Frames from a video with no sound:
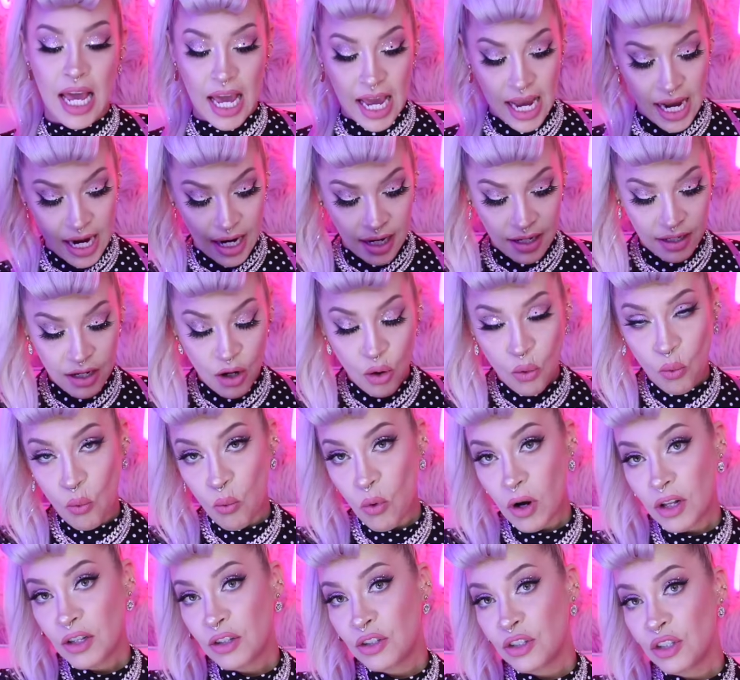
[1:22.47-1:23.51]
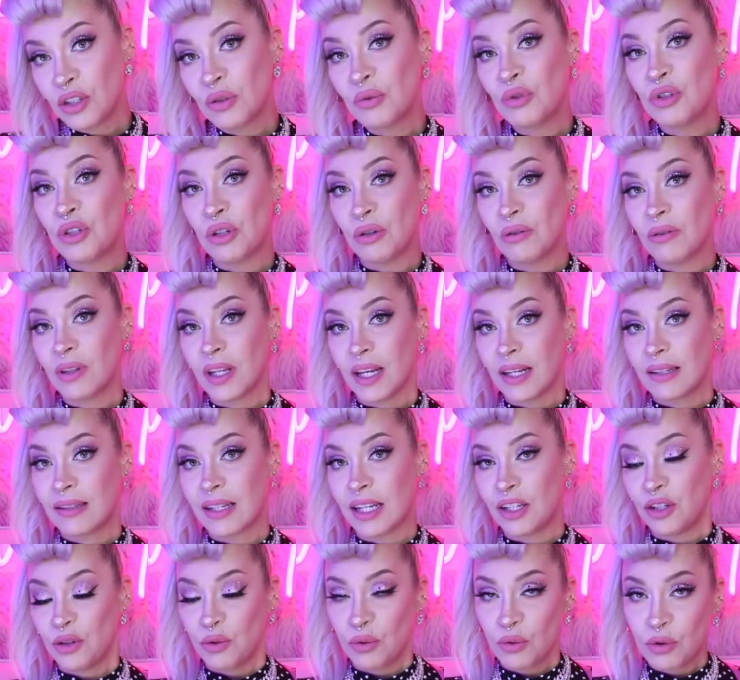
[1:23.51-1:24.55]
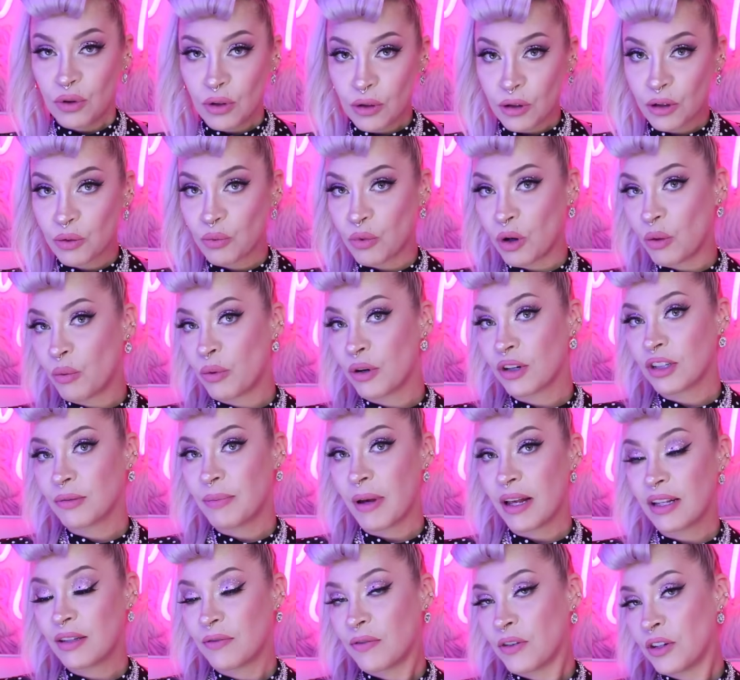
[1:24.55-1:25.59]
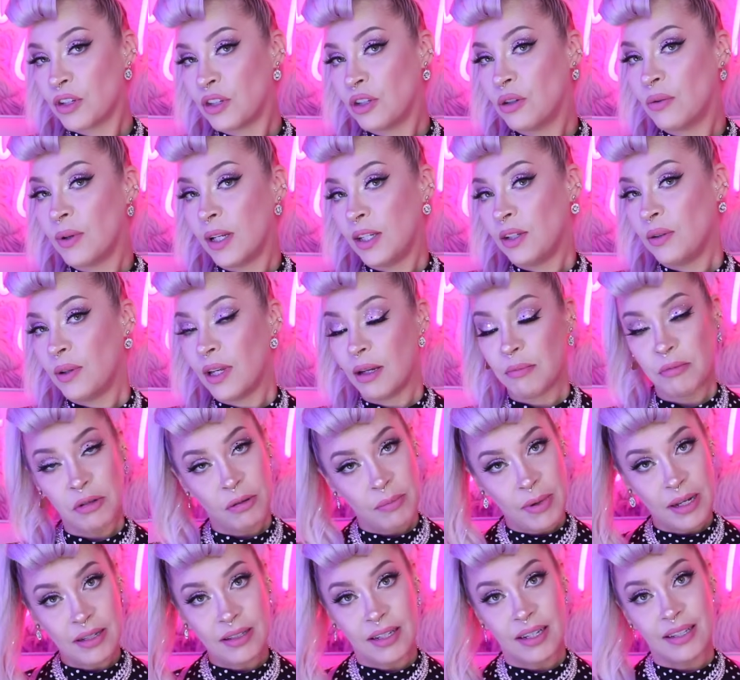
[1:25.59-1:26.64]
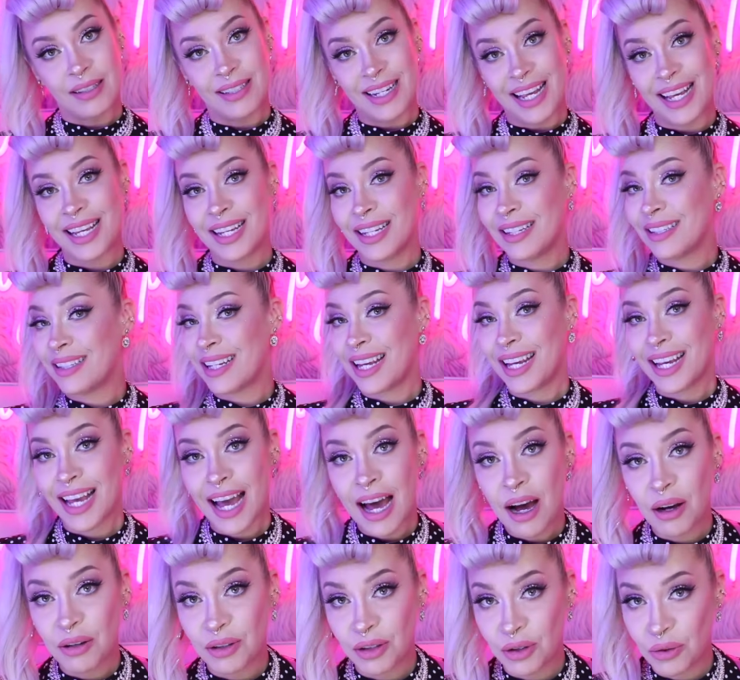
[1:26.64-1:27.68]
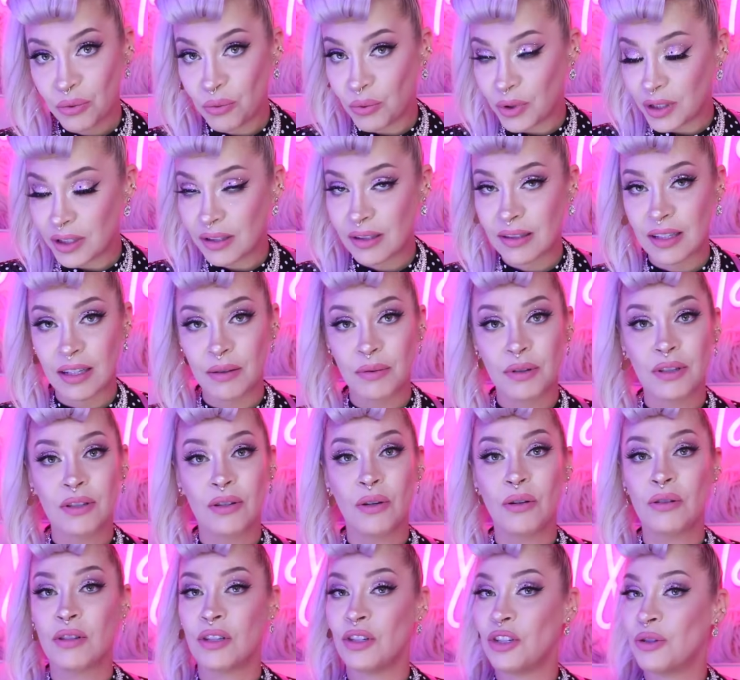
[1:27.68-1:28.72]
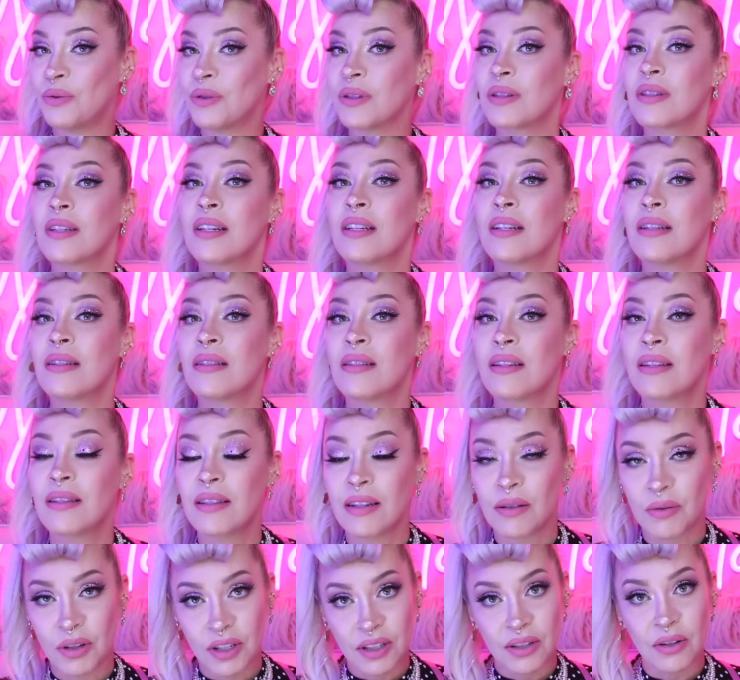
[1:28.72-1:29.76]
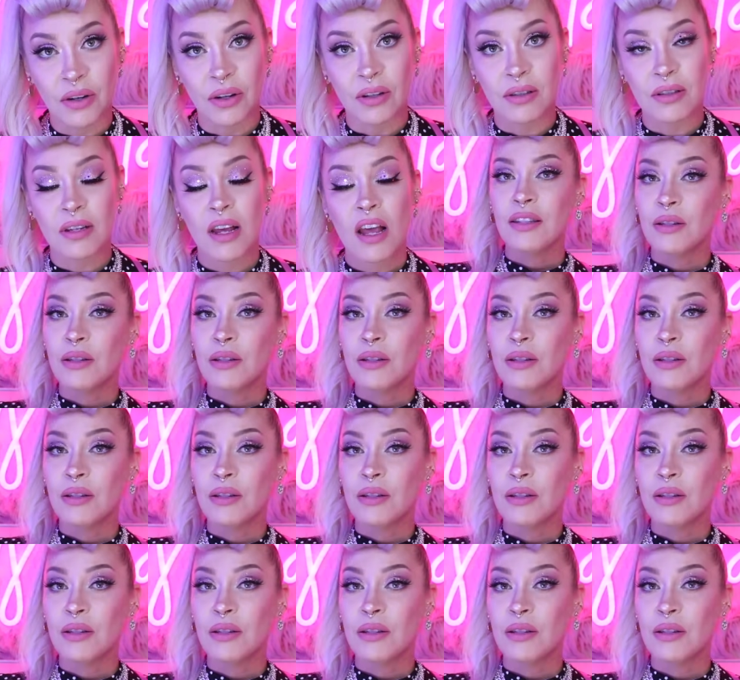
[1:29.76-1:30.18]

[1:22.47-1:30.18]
And once you do this and you learn what works best for you and you implement it day in, day out, you will see results and you will see consistent results.